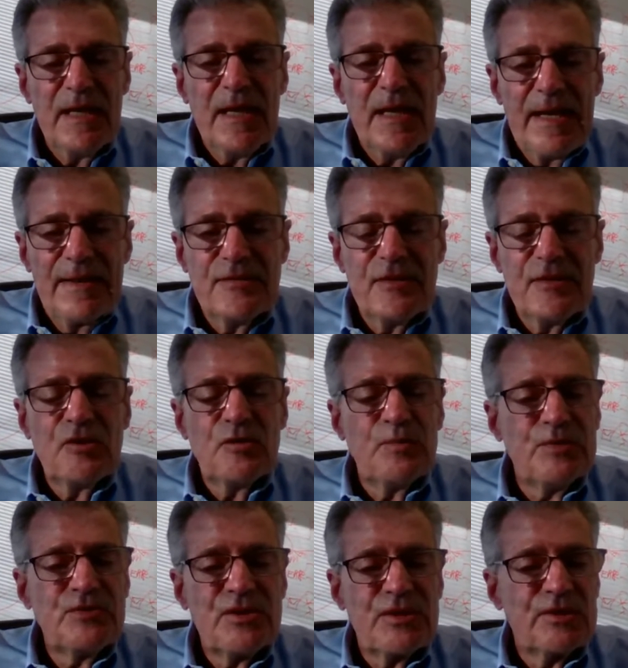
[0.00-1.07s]
I think you'll be
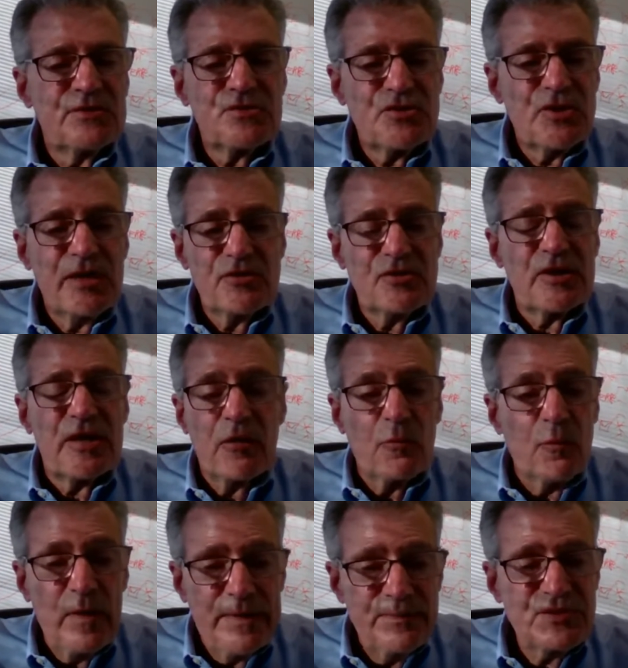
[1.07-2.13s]
seeing us changing our
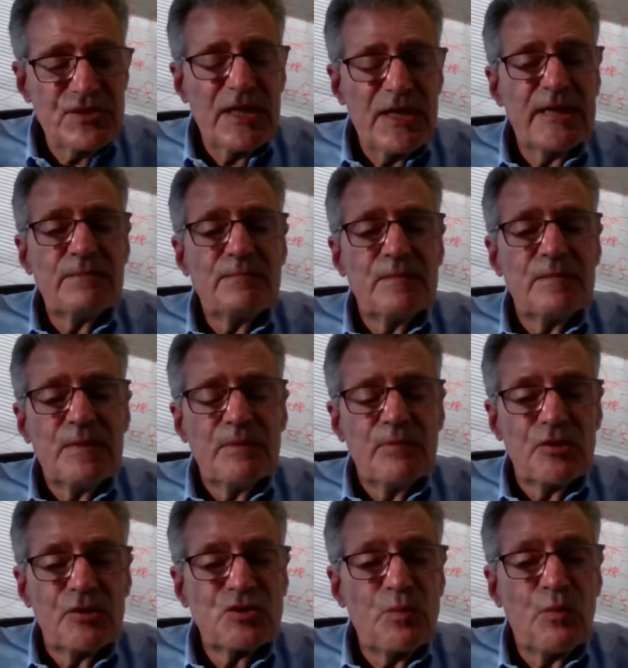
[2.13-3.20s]
website
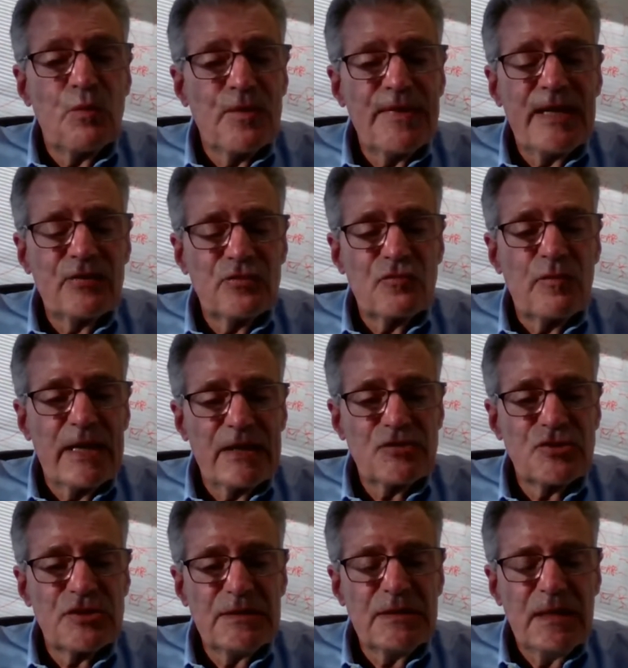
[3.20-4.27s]
much more in that
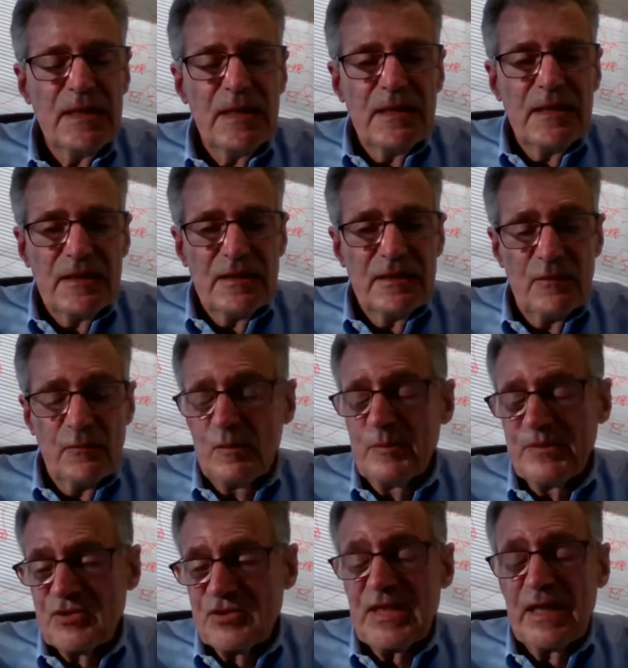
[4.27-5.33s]
direction. We'll be
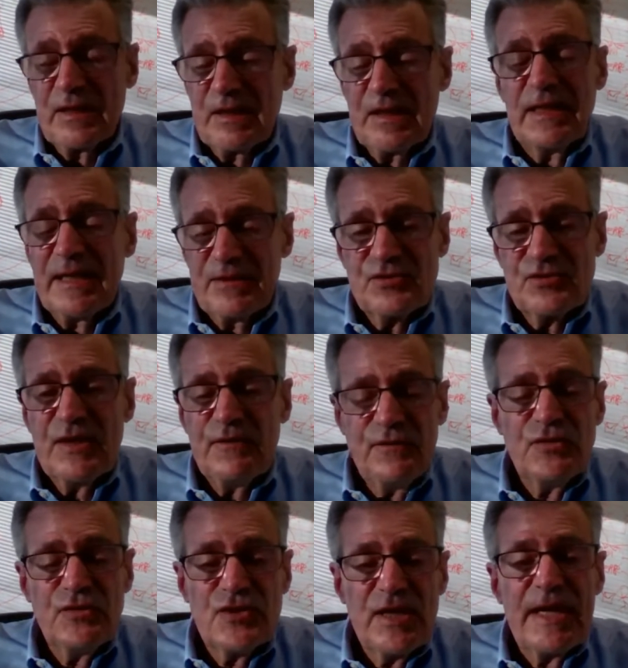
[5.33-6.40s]
selling a lot of Safety
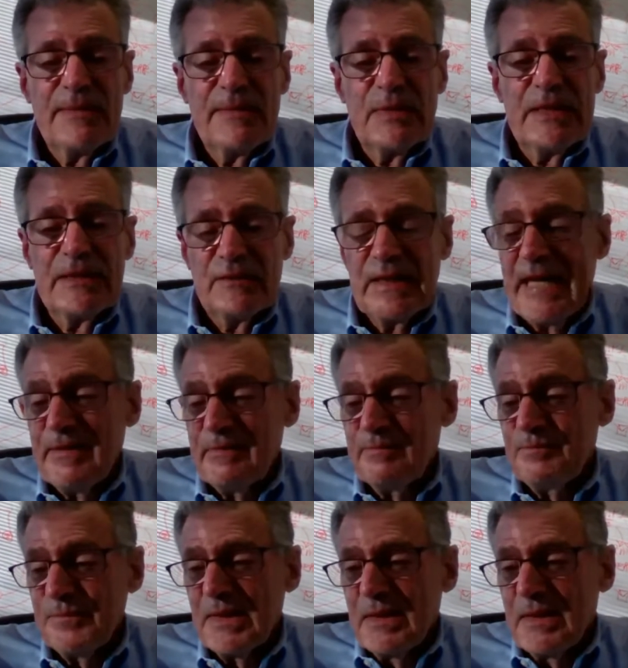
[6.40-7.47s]
Chat, and
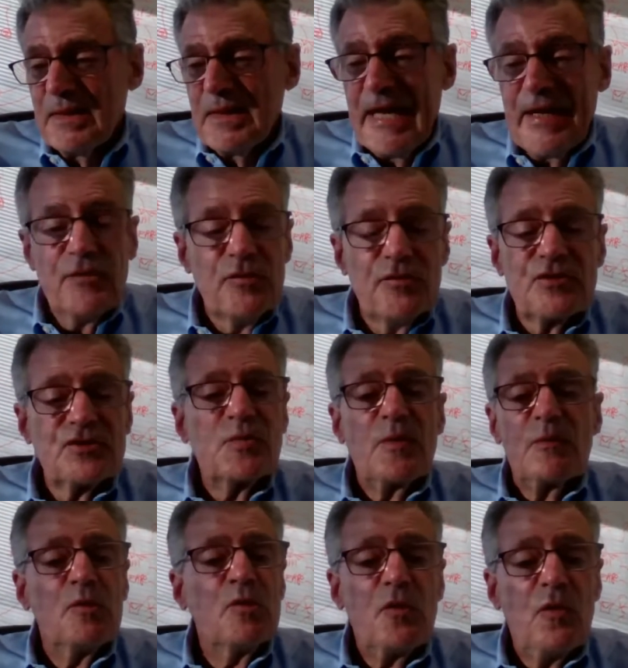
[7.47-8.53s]
who knows what
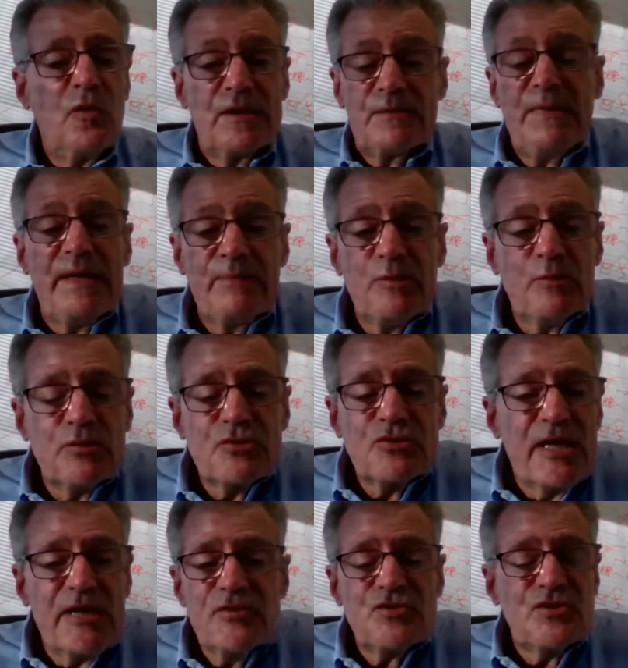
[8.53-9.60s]
we'll call it. Maybe we'll
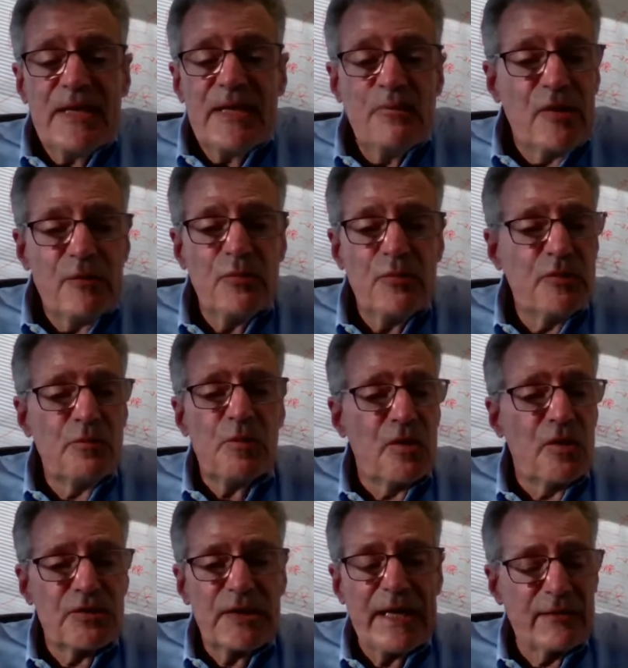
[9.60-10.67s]
change name, maybe we won't.
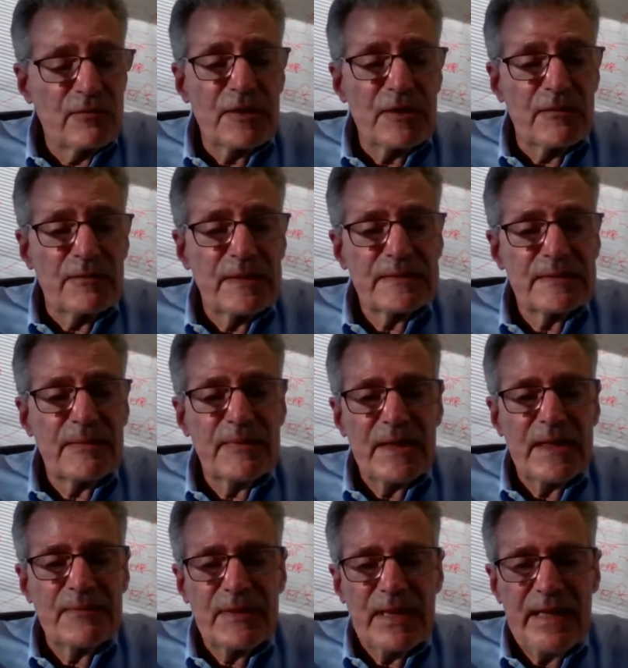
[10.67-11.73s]
I don't know.
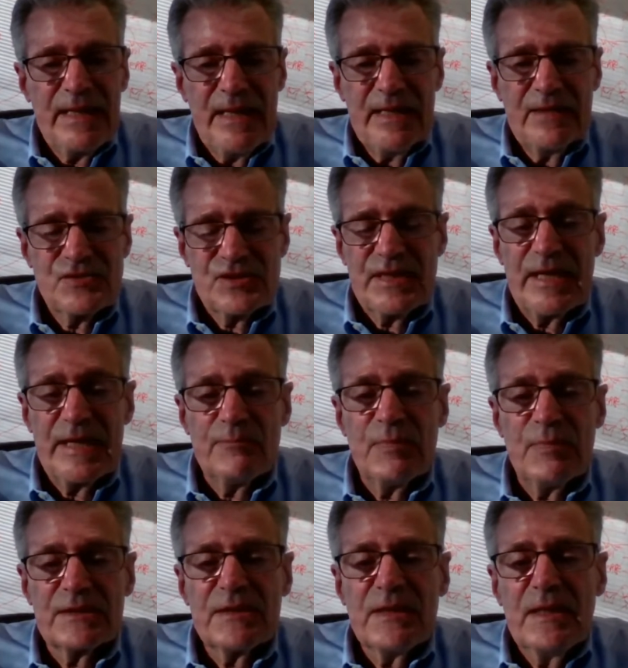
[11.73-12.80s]
I can't say,
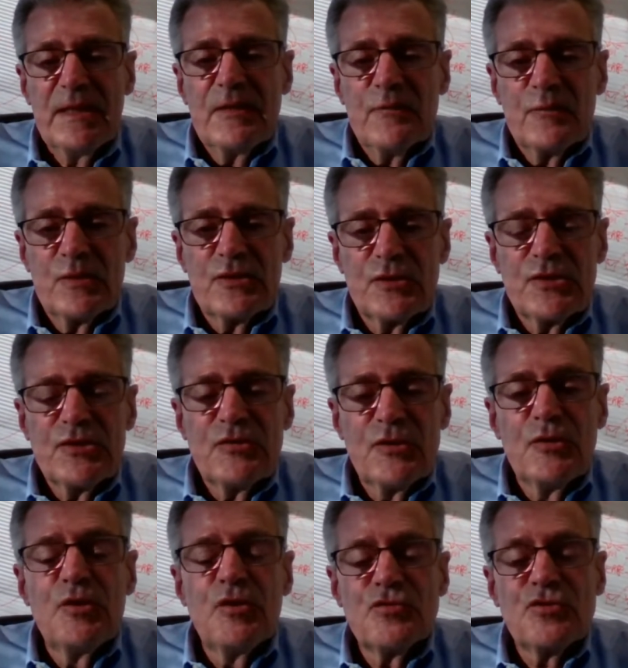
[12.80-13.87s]
but we'll
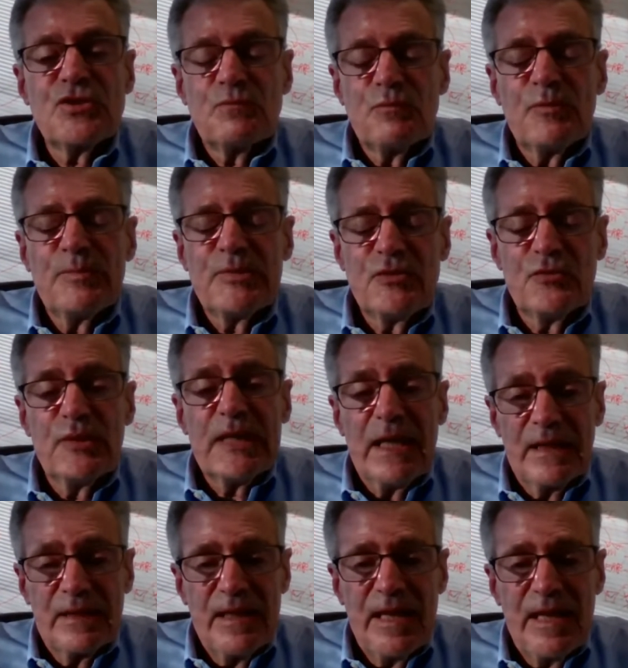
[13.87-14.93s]
be doing a
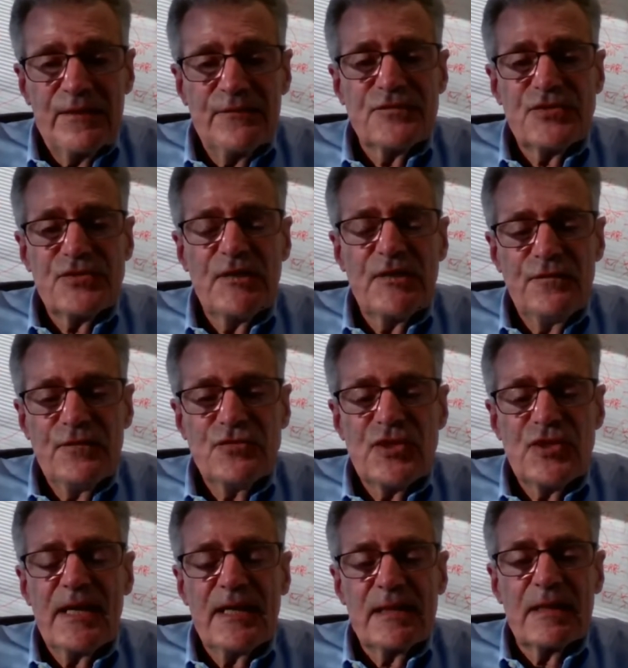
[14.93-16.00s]
lot of Safety
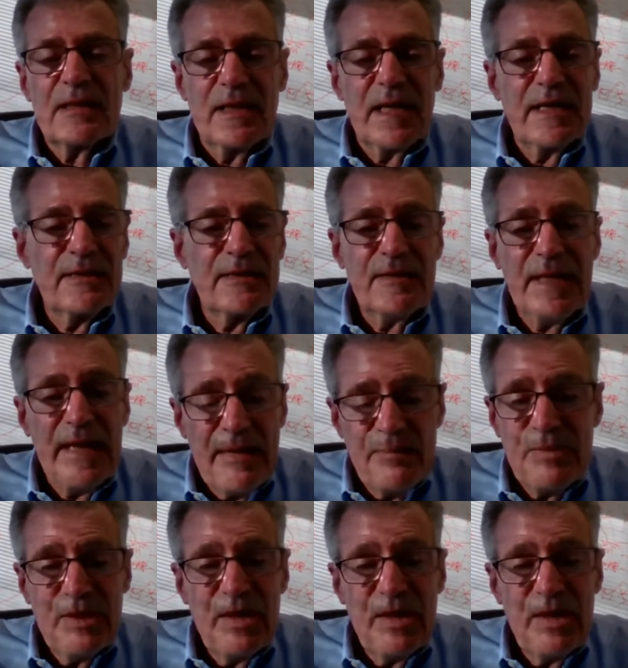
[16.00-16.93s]
Chat, a lot of the API.